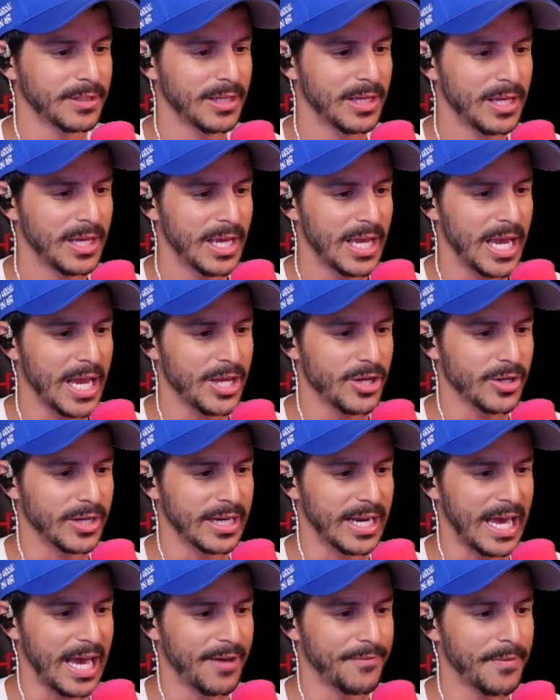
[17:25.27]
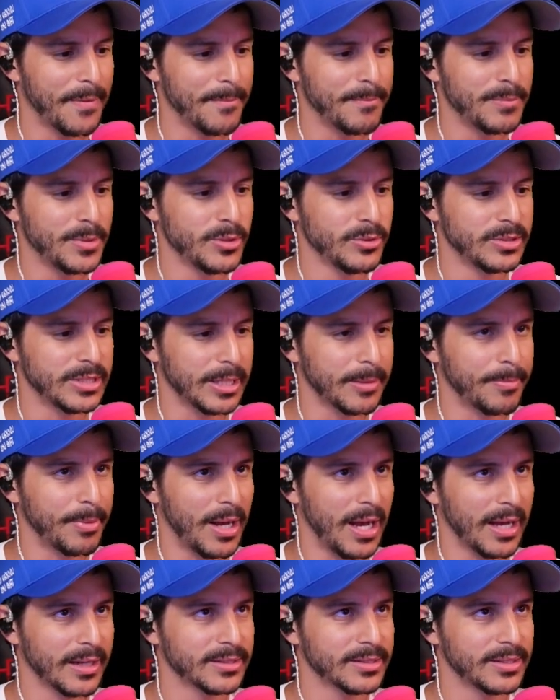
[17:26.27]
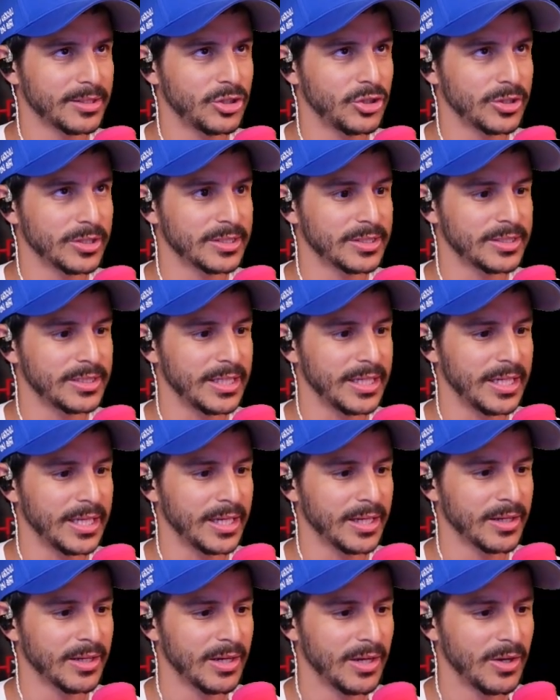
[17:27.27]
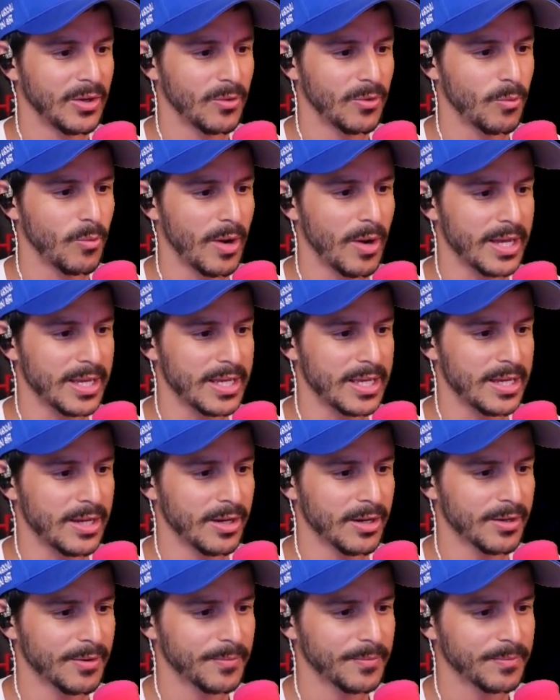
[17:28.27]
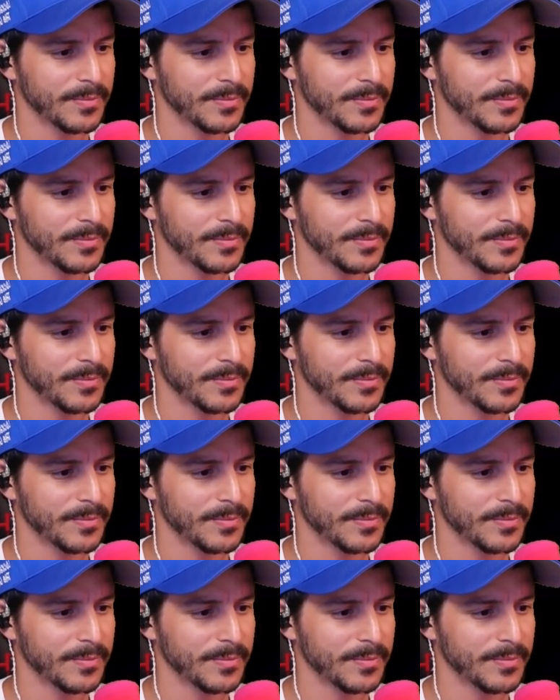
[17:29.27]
And you're going to have music box just sitting right here.